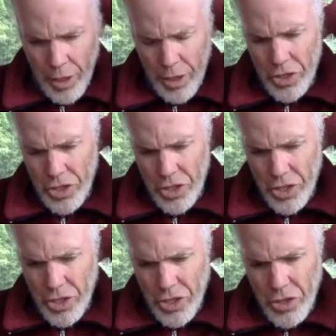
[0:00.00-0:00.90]
in the
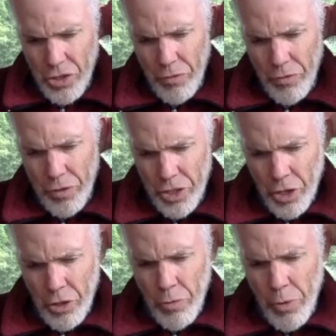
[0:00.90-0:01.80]
sea's surface.
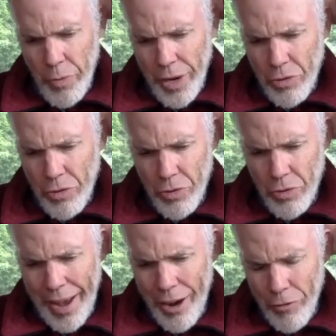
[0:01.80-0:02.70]
We ran through
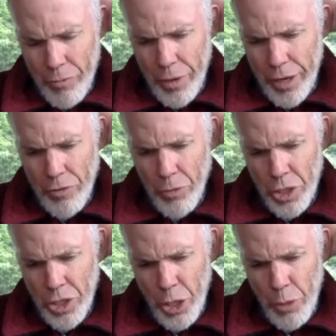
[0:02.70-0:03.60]
the alphabet. We
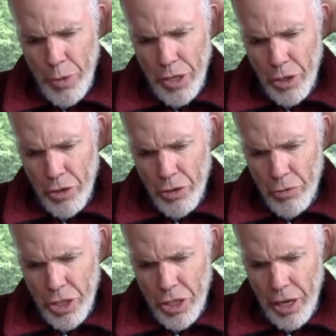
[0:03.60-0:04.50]
were deep into the
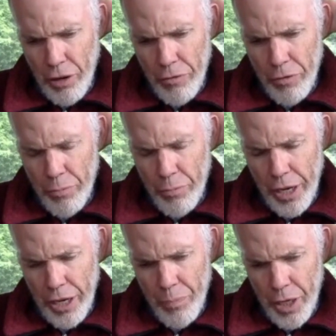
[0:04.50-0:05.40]
Greek
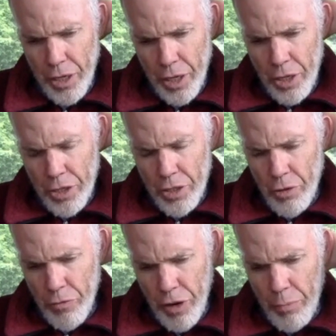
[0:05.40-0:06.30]
alphabet by
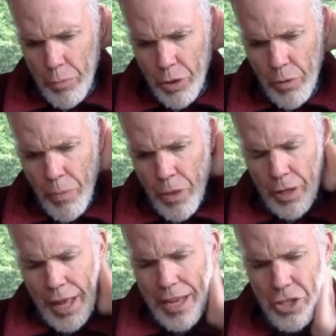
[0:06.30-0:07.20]
November. The
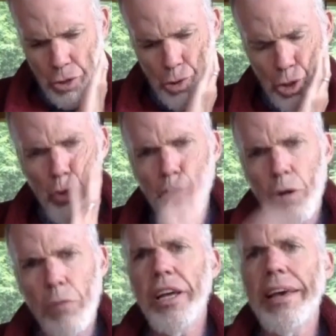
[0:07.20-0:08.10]
last two
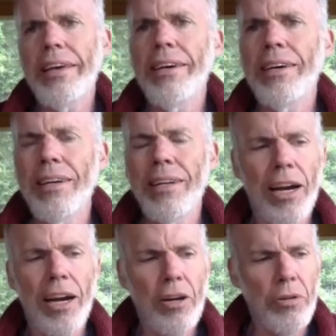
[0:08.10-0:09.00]
storms, Eta and
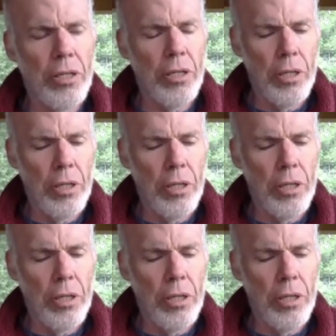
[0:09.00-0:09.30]
Iota,